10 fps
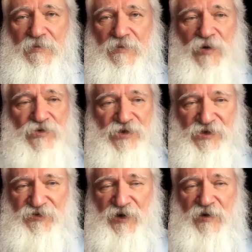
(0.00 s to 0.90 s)
Moshe
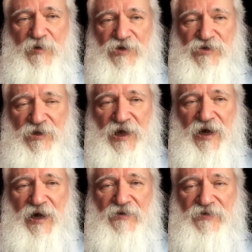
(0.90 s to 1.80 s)
is very much
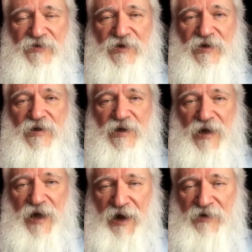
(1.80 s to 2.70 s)
alive.
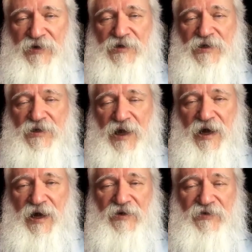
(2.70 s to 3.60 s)
Aaron is
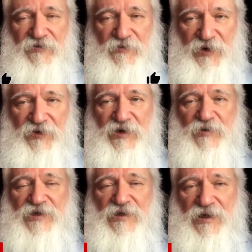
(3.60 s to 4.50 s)
alive. Miriam
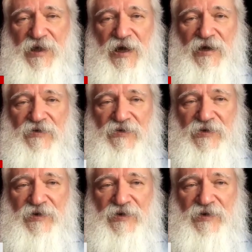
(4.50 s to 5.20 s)
is alive.